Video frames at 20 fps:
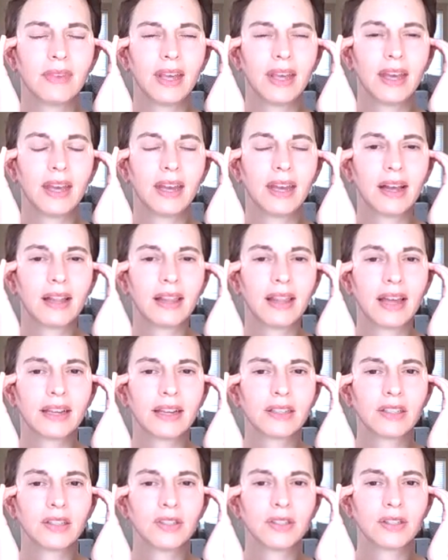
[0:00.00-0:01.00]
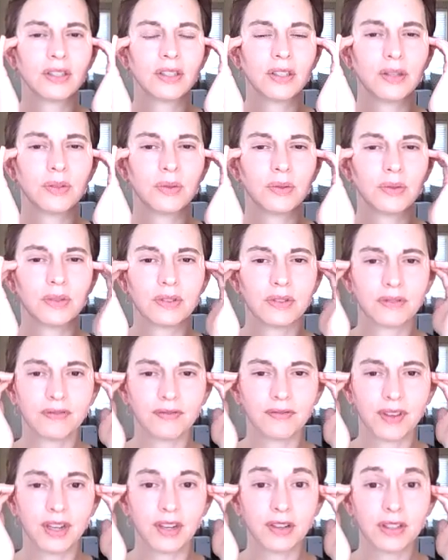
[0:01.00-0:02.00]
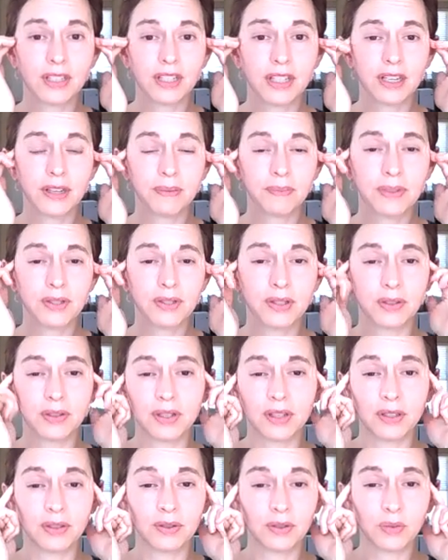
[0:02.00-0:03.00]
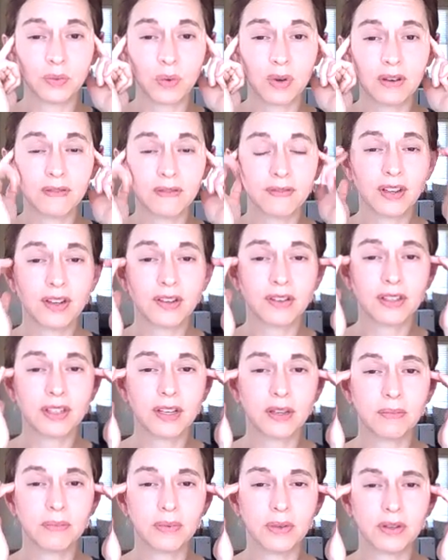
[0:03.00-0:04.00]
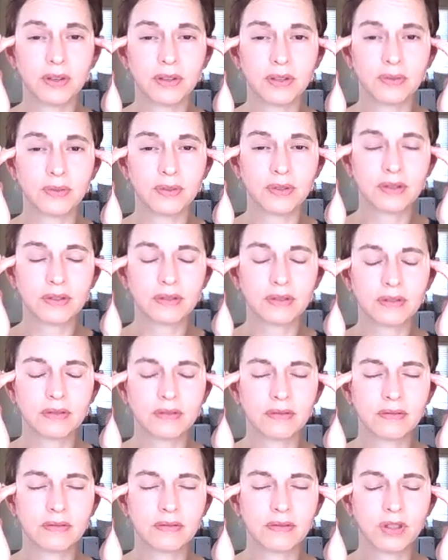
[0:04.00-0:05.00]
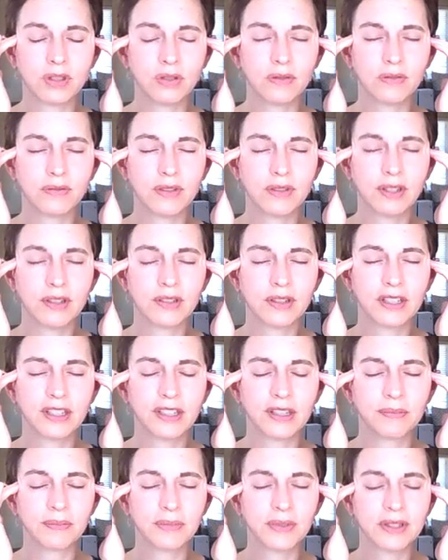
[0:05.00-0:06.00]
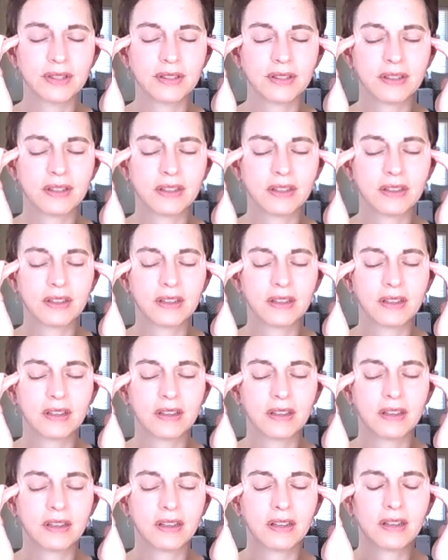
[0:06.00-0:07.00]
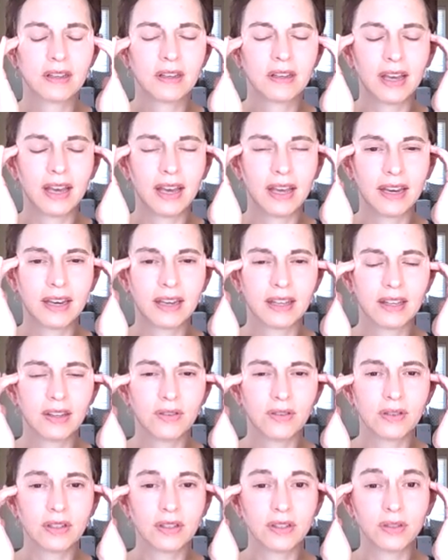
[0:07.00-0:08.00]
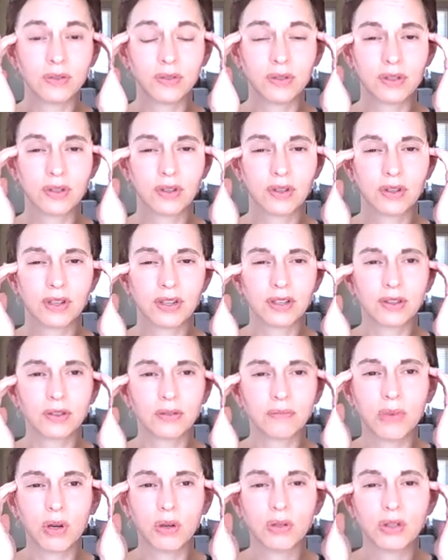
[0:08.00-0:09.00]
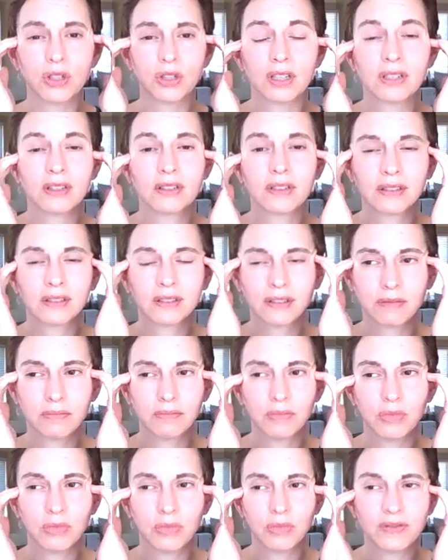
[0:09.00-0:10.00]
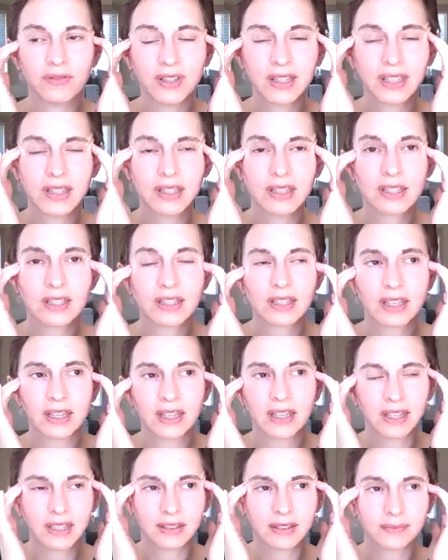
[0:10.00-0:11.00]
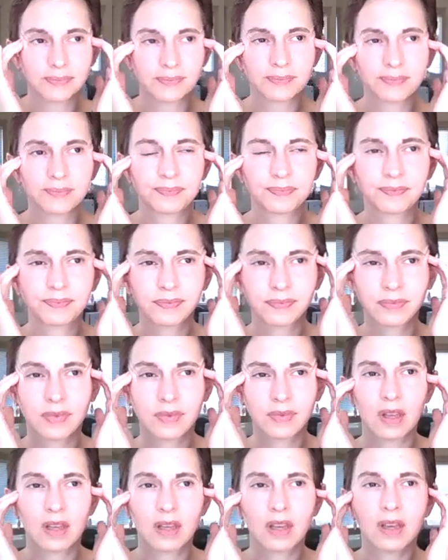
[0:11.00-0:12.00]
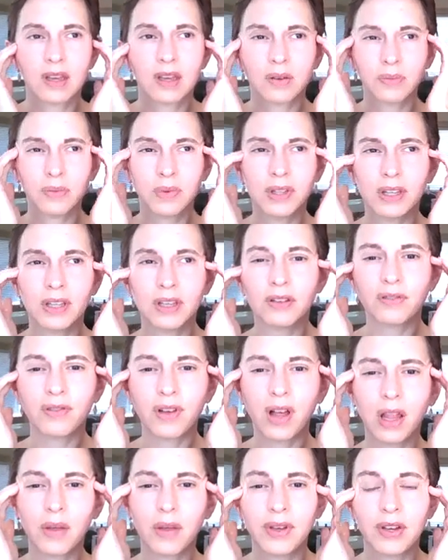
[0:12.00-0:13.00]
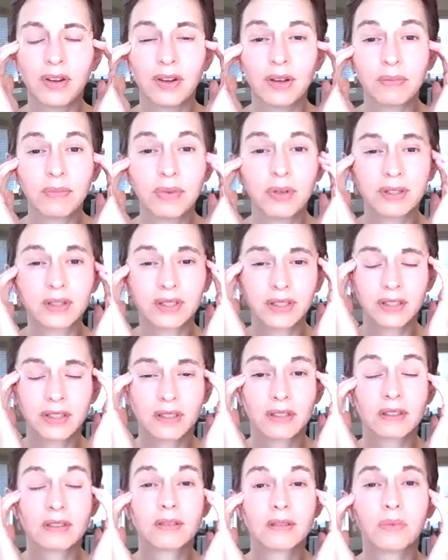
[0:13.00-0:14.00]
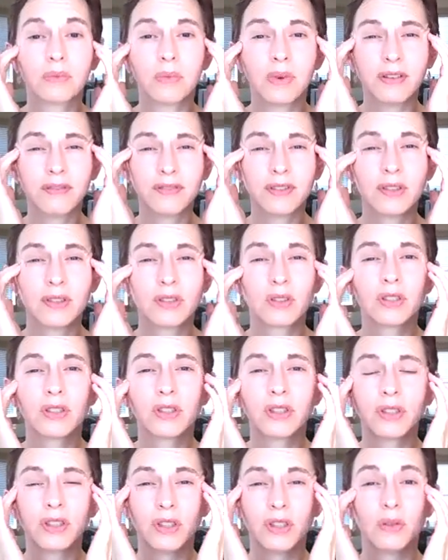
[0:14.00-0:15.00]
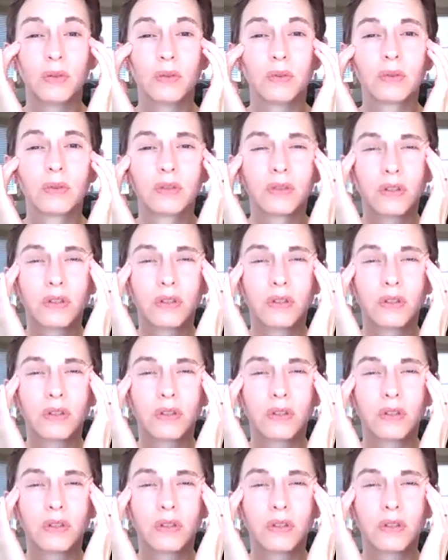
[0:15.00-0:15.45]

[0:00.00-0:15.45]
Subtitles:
And I like to just use fingertips. You can use one fingertip, you can use two fingertips, and you can do circular motion, moving the skin. Really, you're following your impulses. What feels good to you?